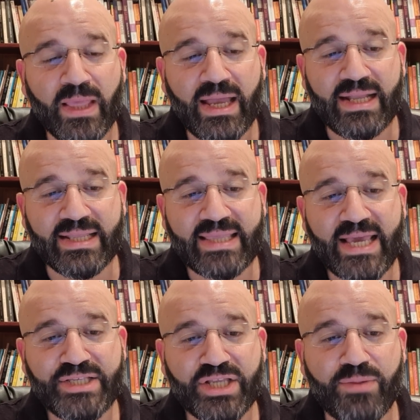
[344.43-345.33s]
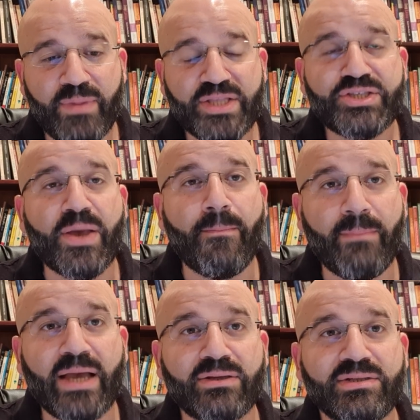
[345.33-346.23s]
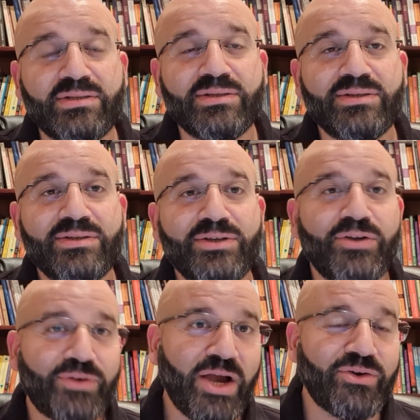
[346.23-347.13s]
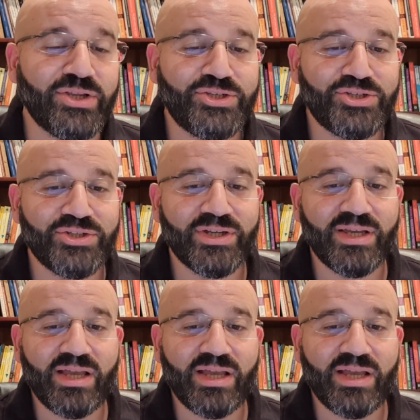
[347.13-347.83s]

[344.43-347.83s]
and it takes an immense amount of courage.